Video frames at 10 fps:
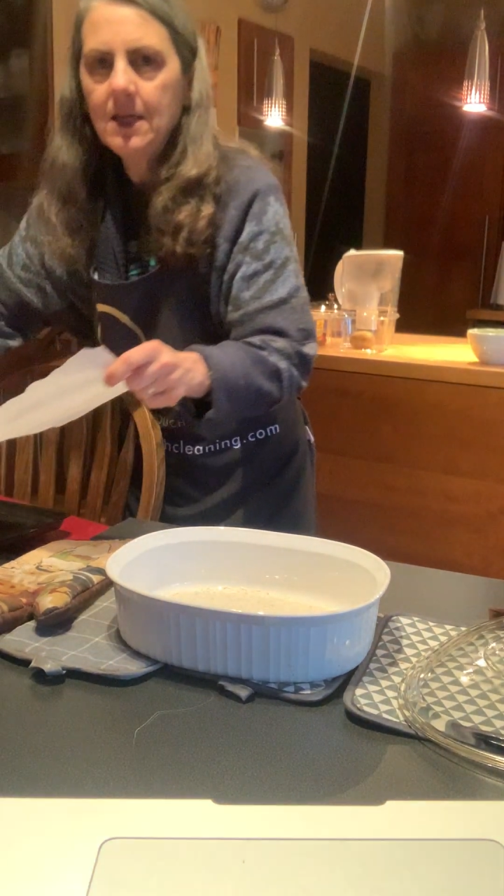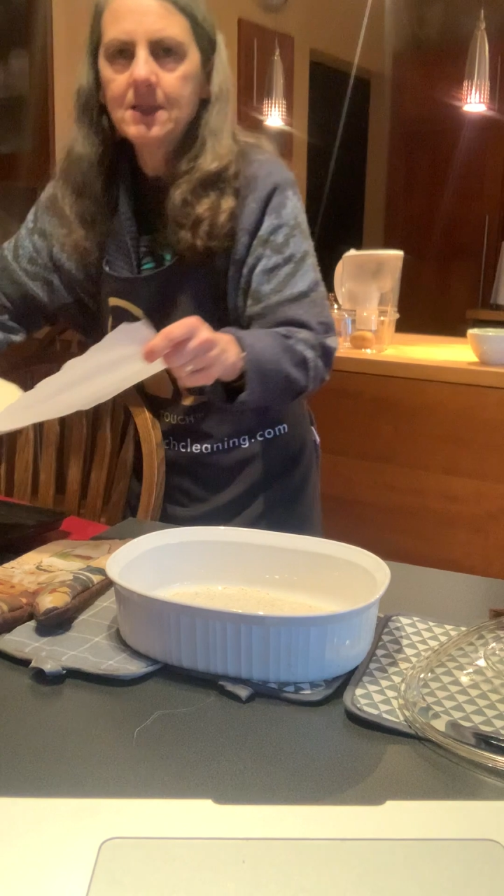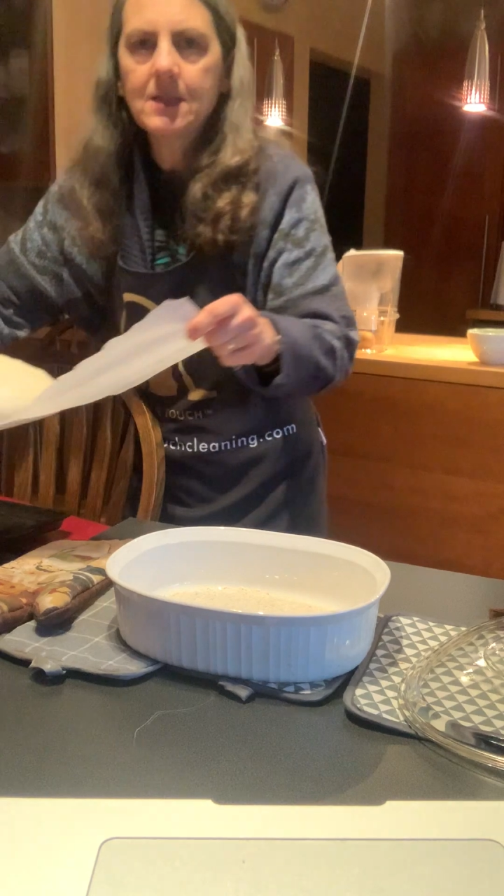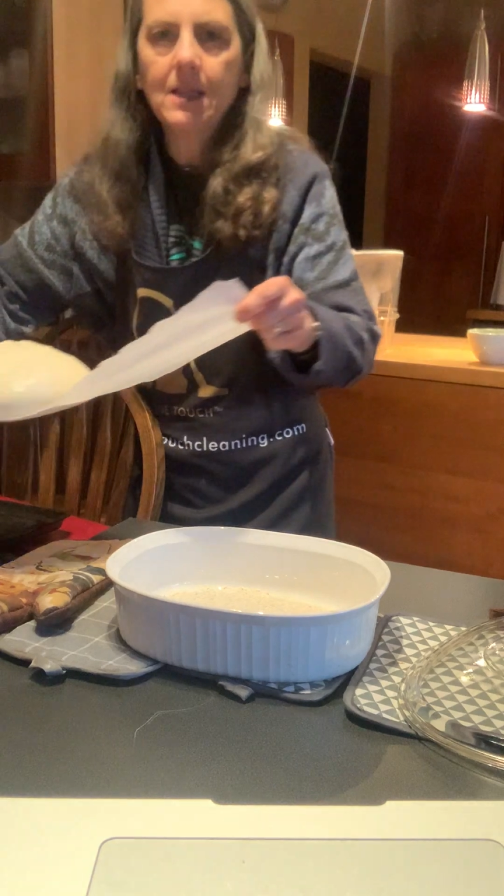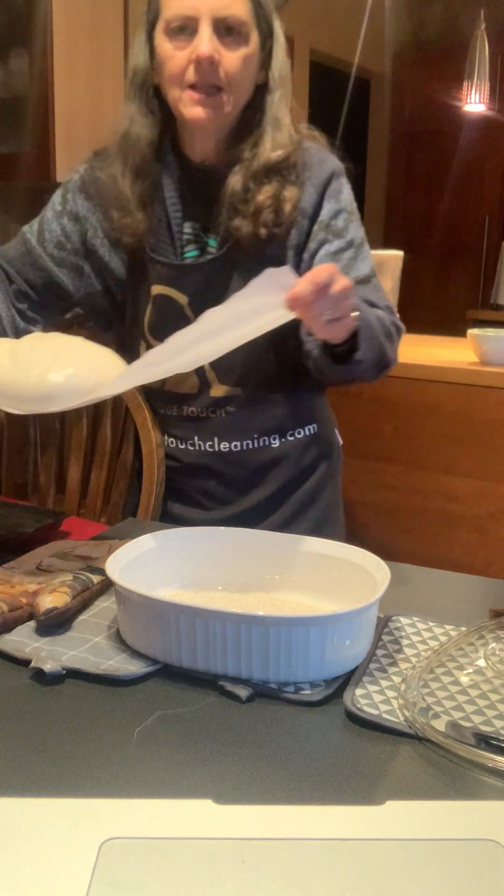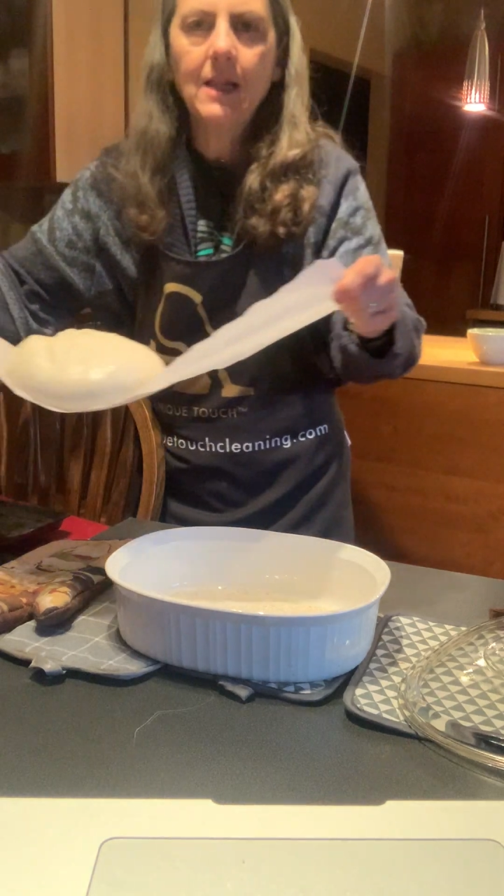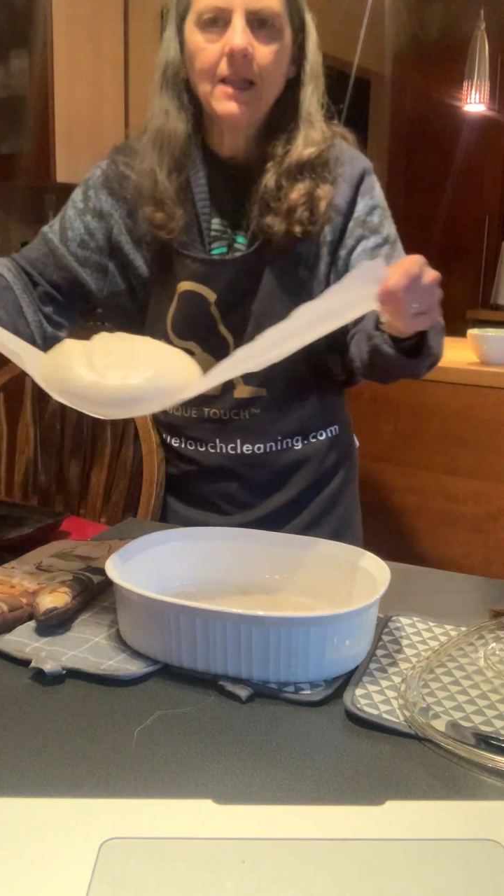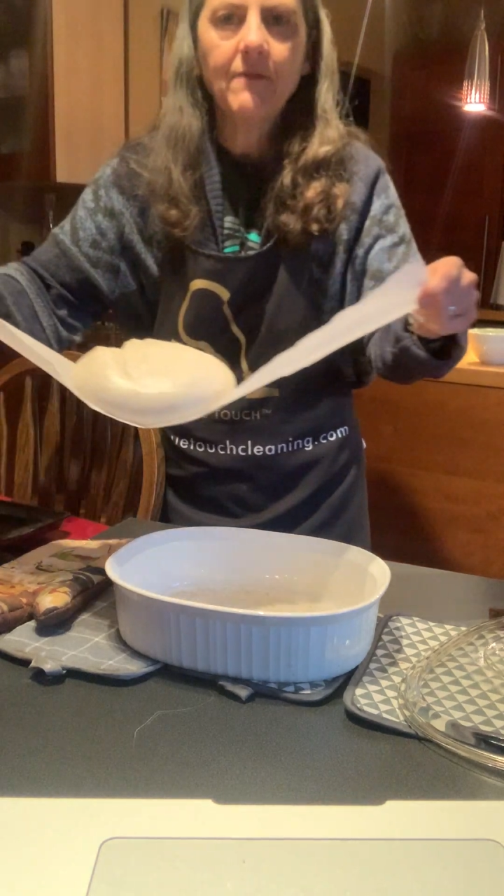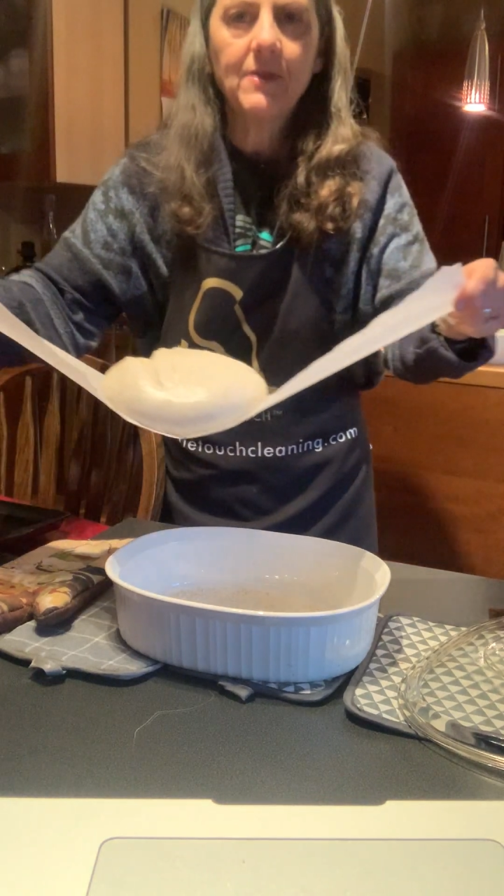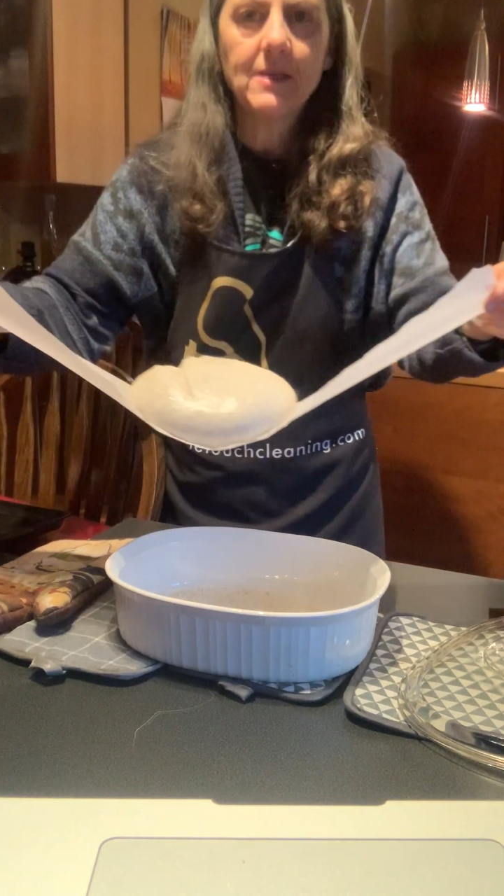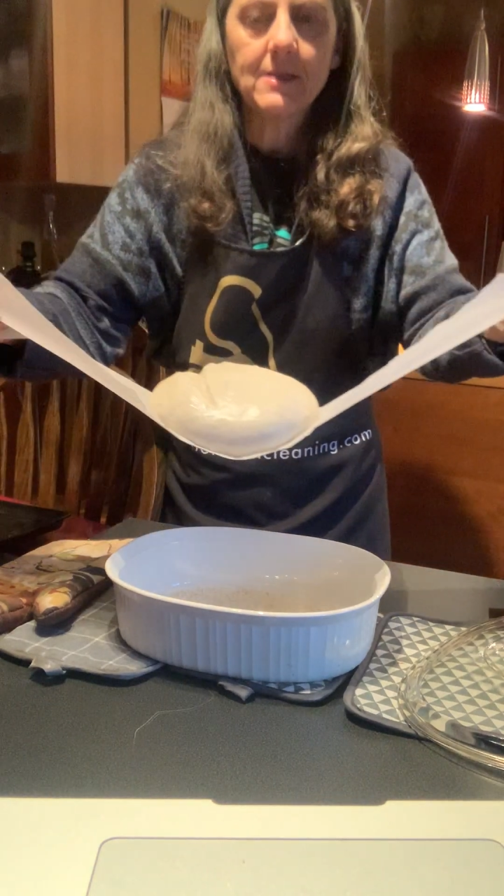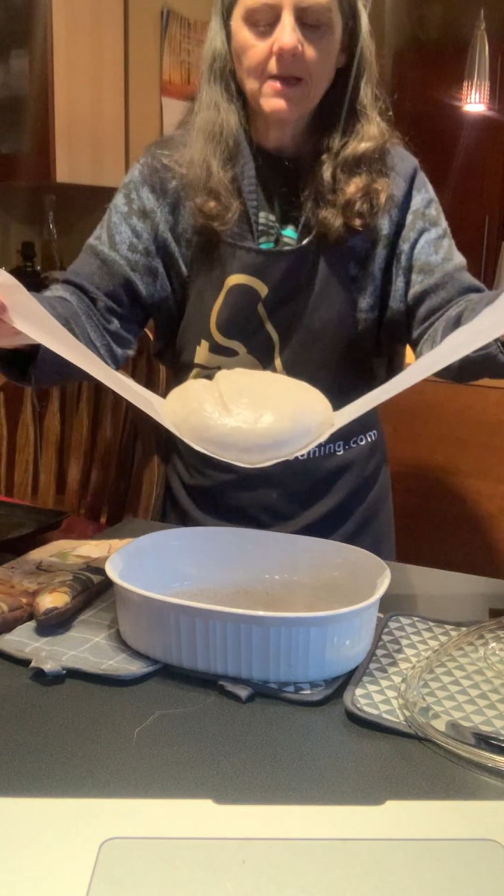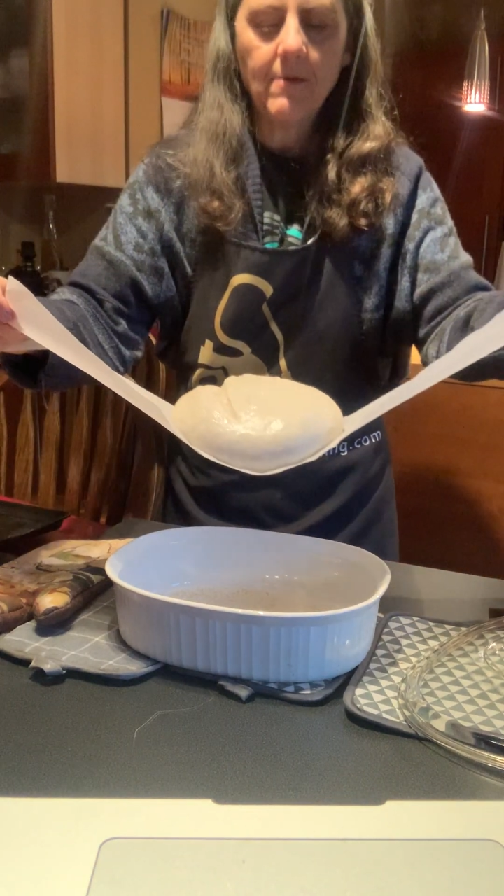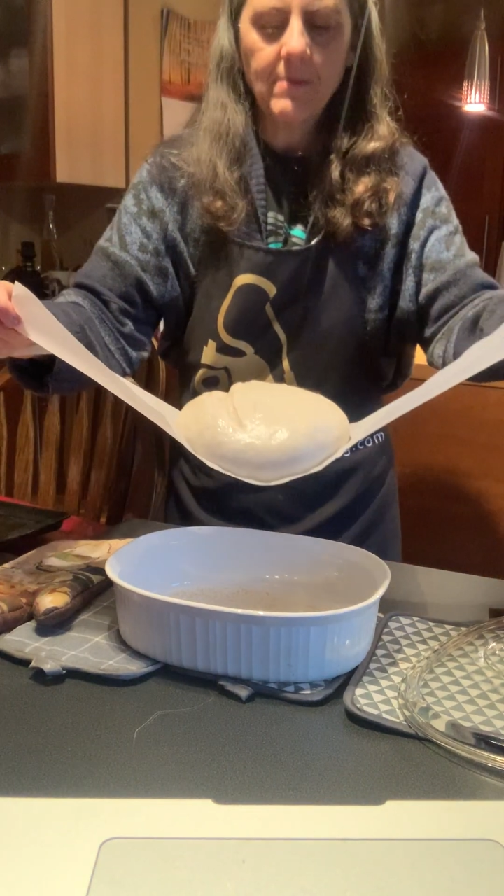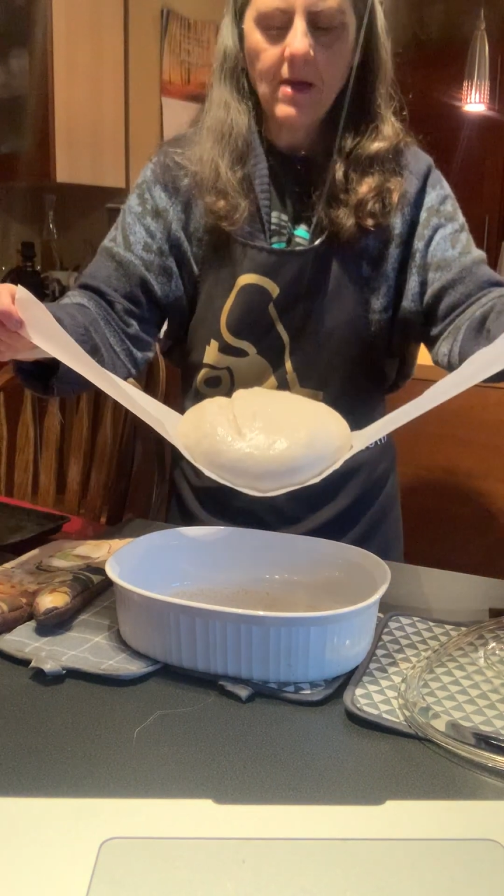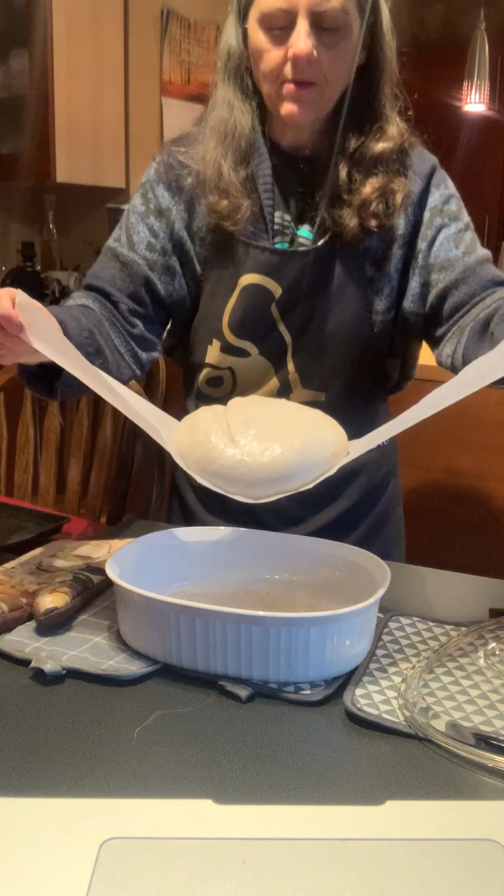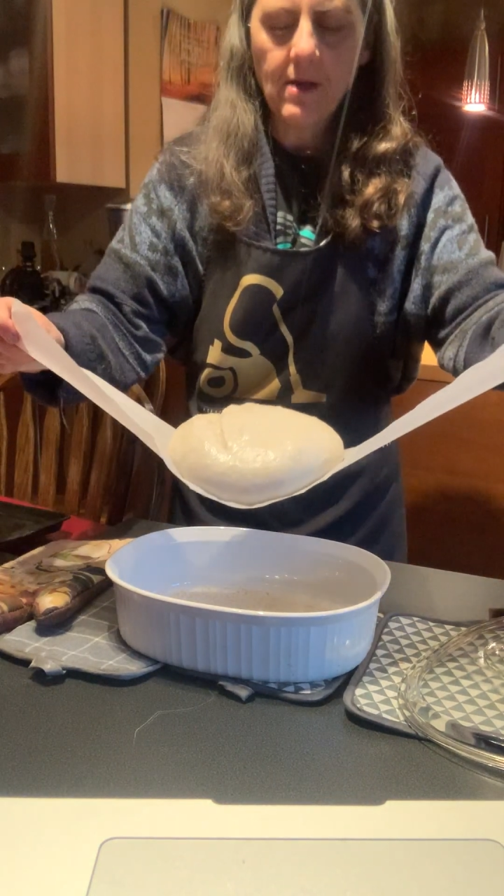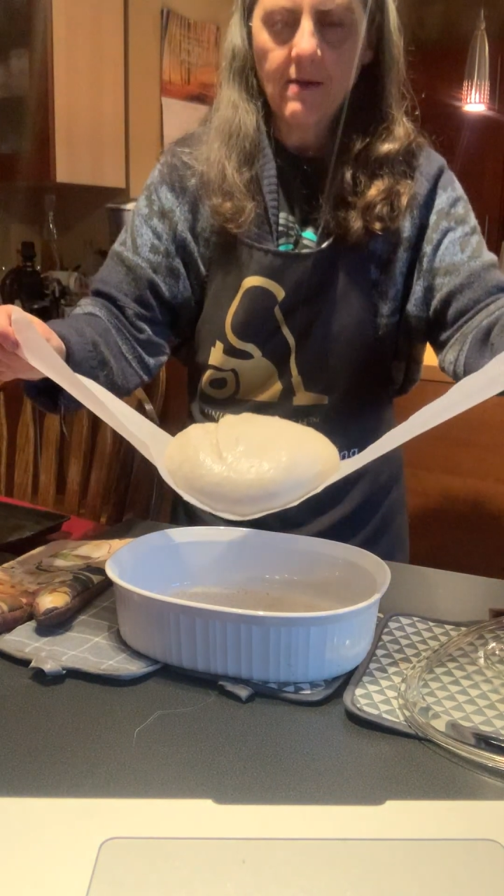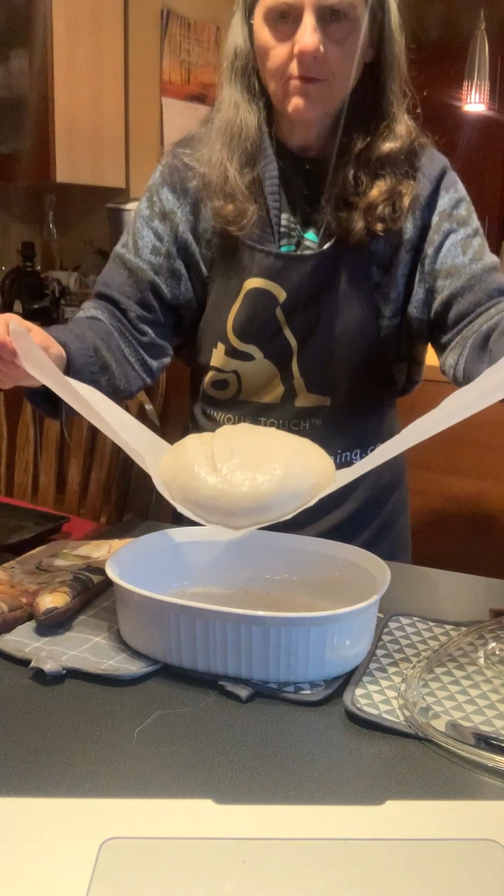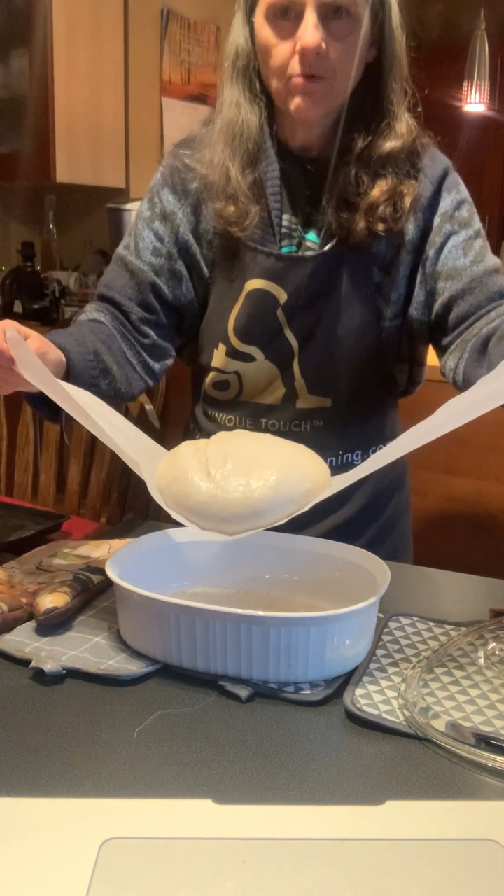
easily lift this up now that I've